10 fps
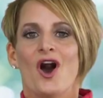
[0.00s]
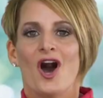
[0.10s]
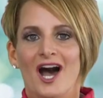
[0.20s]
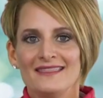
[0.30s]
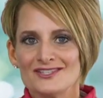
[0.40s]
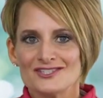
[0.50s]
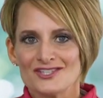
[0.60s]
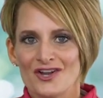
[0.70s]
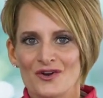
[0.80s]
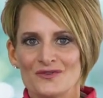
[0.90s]
On this
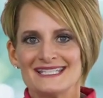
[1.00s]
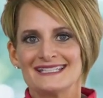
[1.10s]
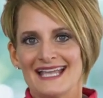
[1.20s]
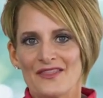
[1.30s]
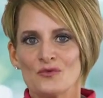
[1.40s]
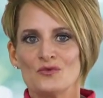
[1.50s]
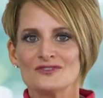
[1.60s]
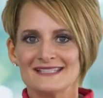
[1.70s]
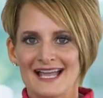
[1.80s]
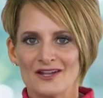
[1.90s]
show, together
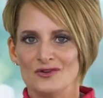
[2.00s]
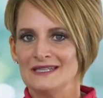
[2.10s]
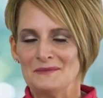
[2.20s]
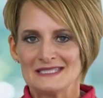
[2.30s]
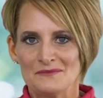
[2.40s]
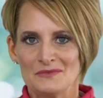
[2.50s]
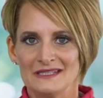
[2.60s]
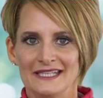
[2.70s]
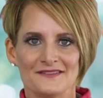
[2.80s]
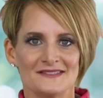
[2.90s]
we'll tackle limiting
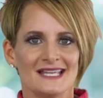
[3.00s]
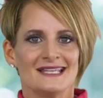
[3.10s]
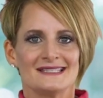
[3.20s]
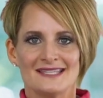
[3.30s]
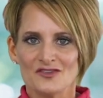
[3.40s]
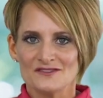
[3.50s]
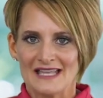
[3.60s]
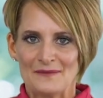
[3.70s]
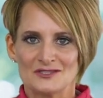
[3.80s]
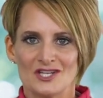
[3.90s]
beliefs,
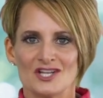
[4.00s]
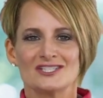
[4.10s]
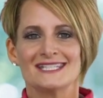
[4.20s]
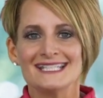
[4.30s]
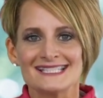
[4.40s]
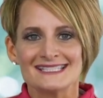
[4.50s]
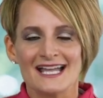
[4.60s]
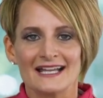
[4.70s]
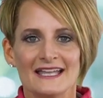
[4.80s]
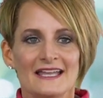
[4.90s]
self-sabotage, getting
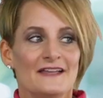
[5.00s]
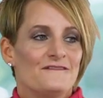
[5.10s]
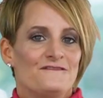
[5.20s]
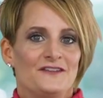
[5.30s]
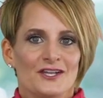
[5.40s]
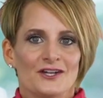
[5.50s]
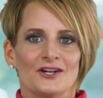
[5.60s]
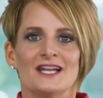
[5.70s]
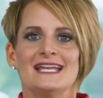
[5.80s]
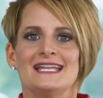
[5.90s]
stuck,
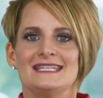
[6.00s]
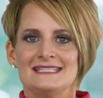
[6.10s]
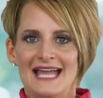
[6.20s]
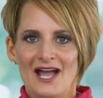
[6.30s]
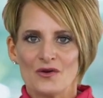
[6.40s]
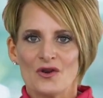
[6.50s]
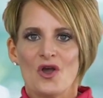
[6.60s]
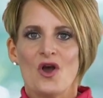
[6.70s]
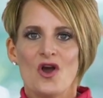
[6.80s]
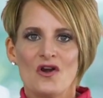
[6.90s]
fear, doubt,
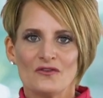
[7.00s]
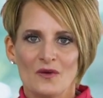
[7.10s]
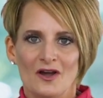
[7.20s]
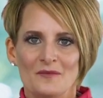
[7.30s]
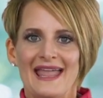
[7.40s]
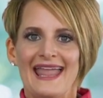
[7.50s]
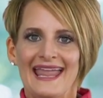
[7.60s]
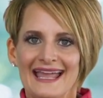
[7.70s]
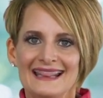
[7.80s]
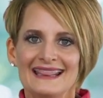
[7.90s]
overwhelm,
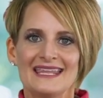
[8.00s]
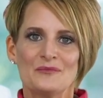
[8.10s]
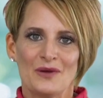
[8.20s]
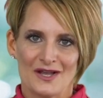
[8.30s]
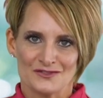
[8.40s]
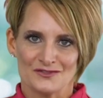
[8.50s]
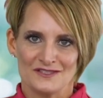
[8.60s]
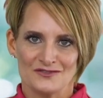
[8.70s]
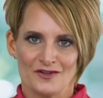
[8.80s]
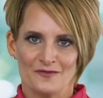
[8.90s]
and the imposter
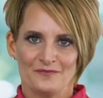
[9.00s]
syndrome.